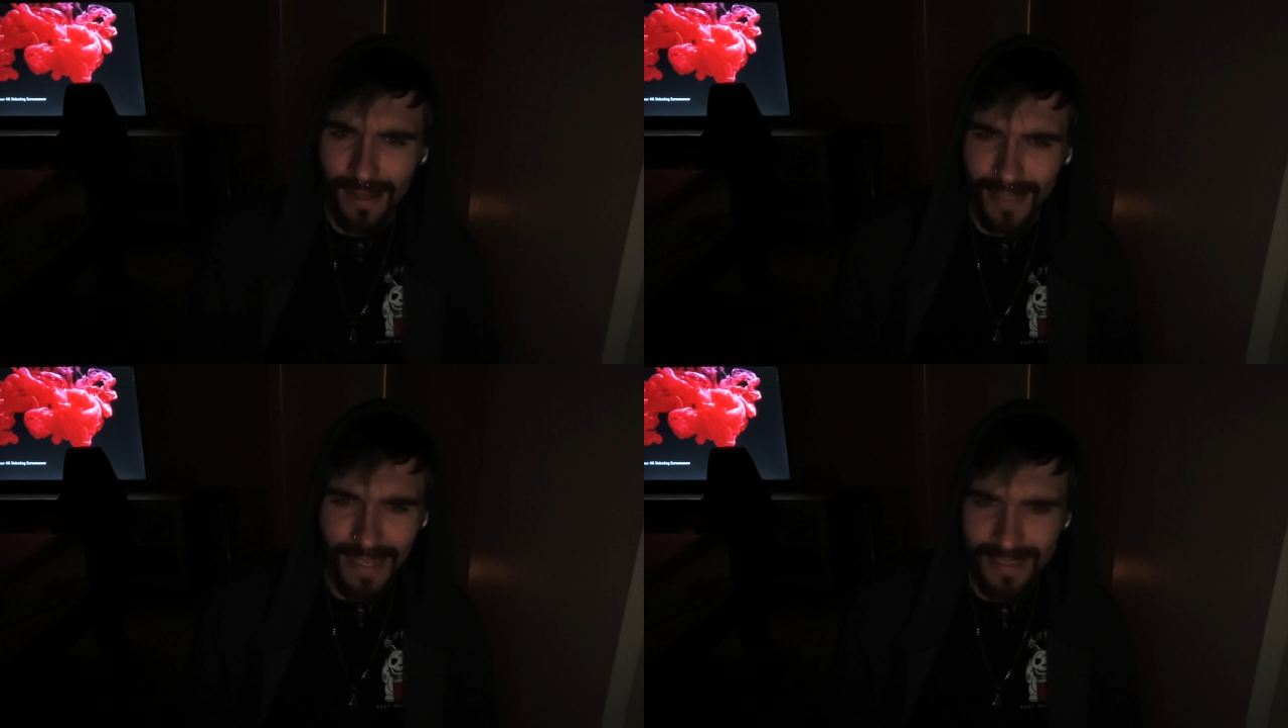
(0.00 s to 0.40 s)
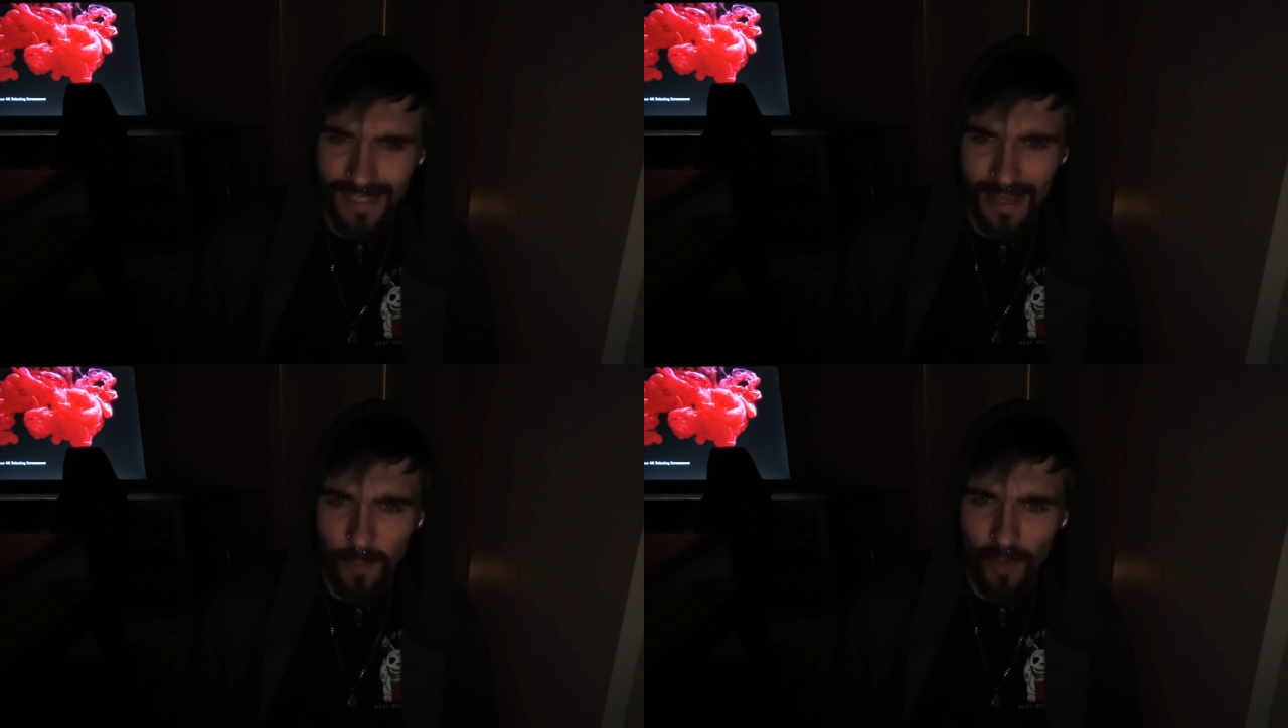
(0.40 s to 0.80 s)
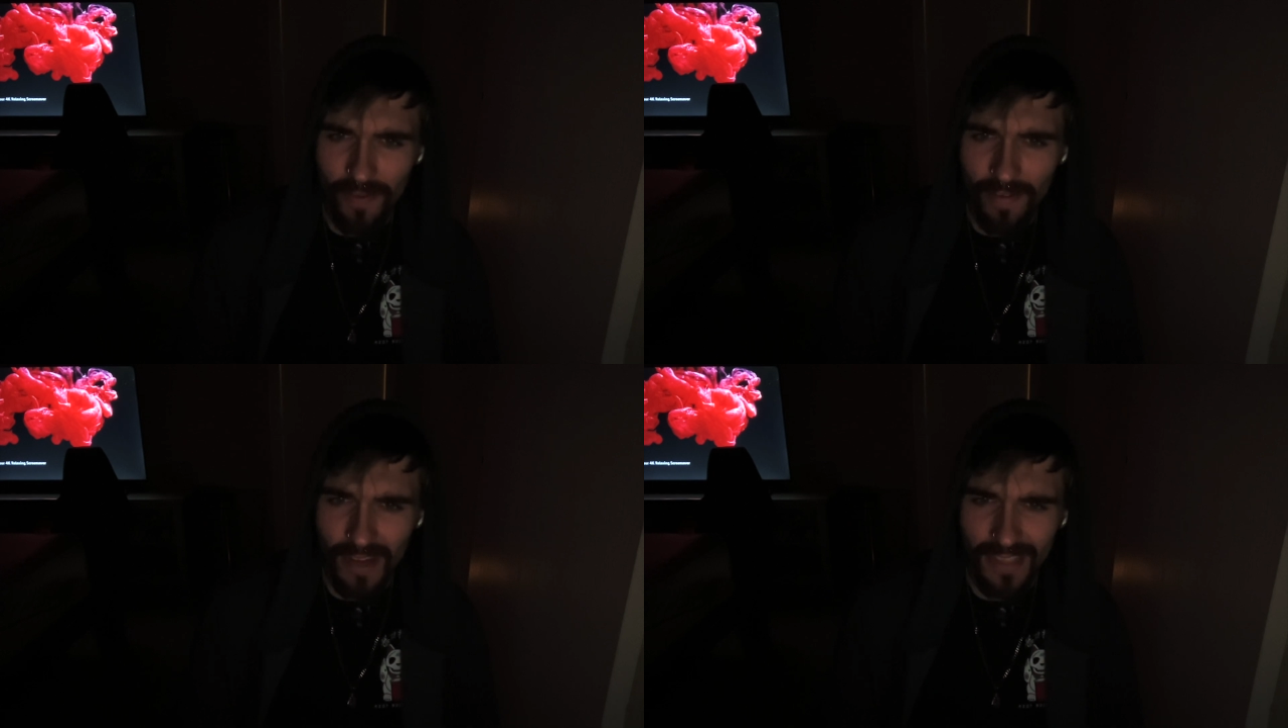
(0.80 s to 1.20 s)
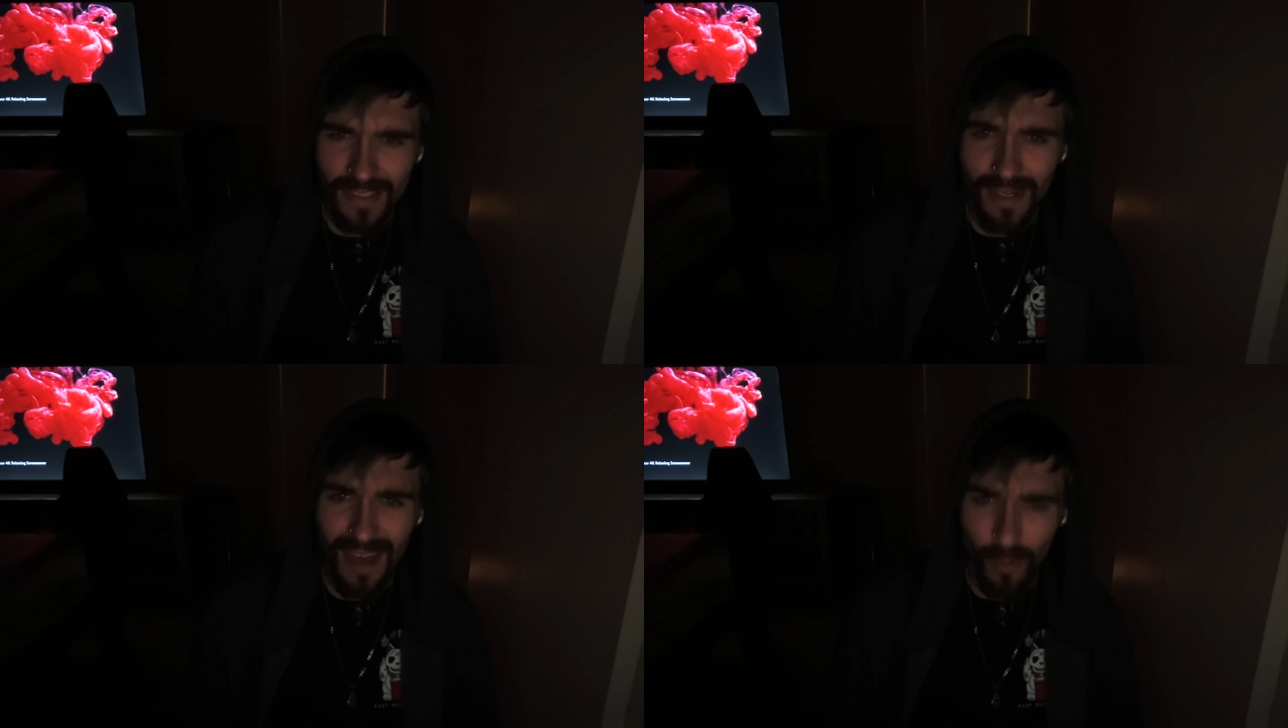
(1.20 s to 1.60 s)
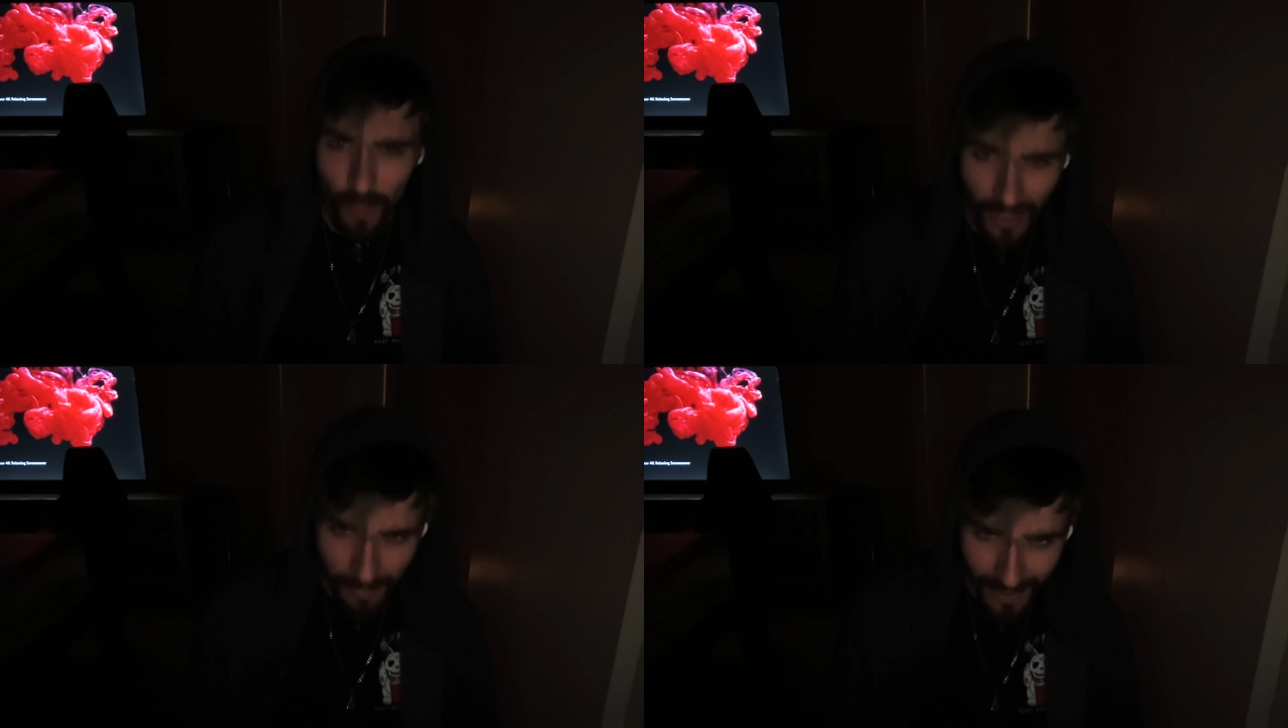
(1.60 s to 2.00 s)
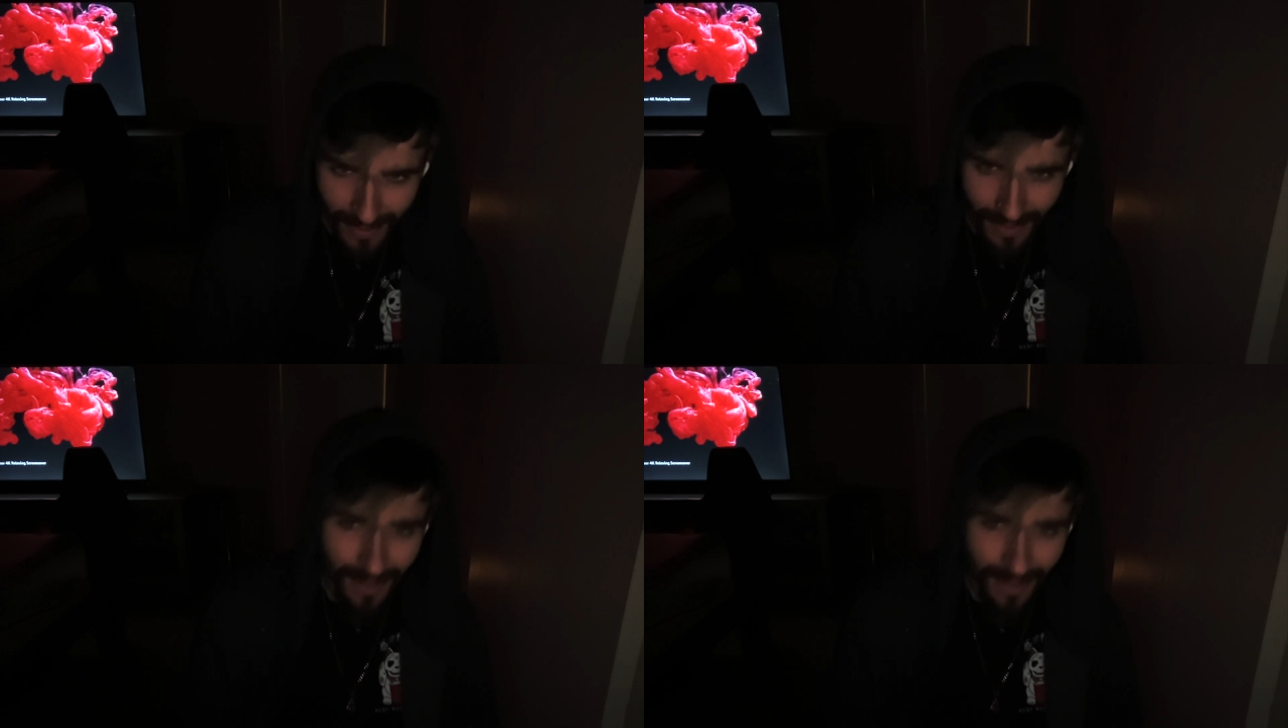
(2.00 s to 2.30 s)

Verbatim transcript: like I said, 8.5 out of 10. I would recommend it.